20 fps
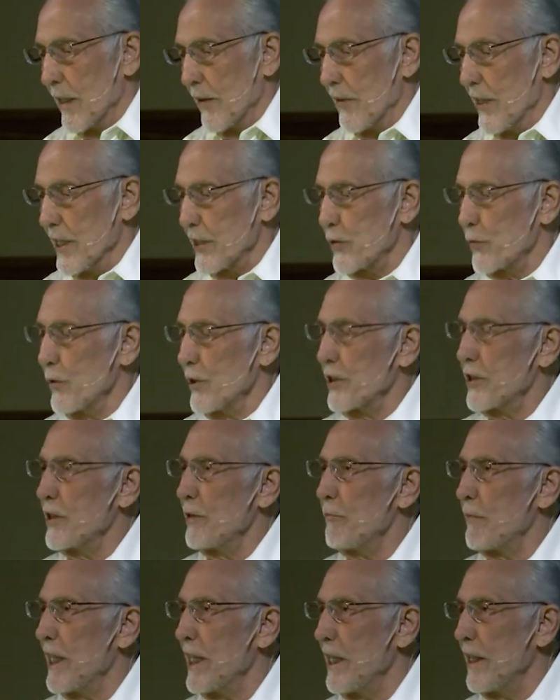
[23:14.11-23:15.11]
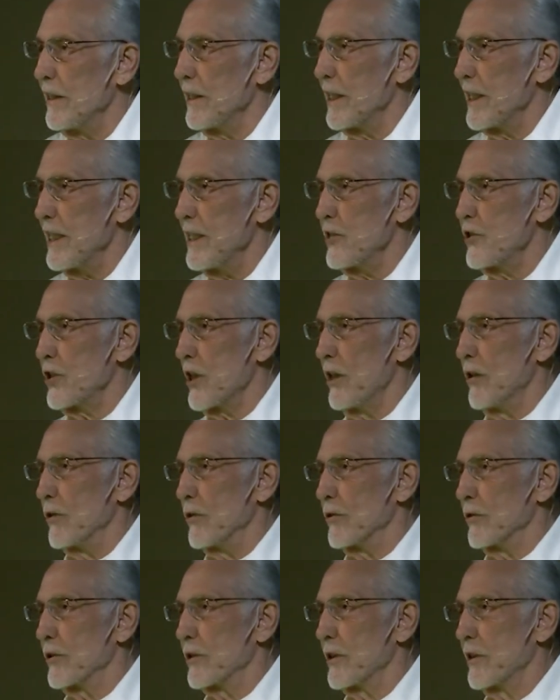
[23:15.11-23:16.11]
This was the man that he
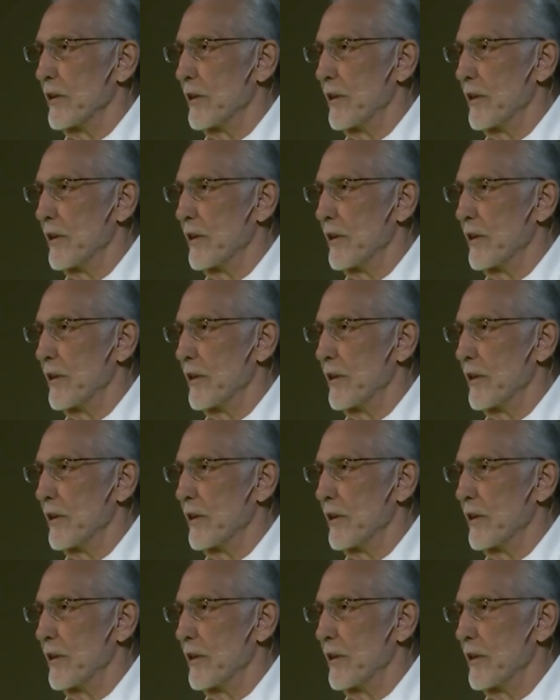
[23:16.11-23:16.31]
chose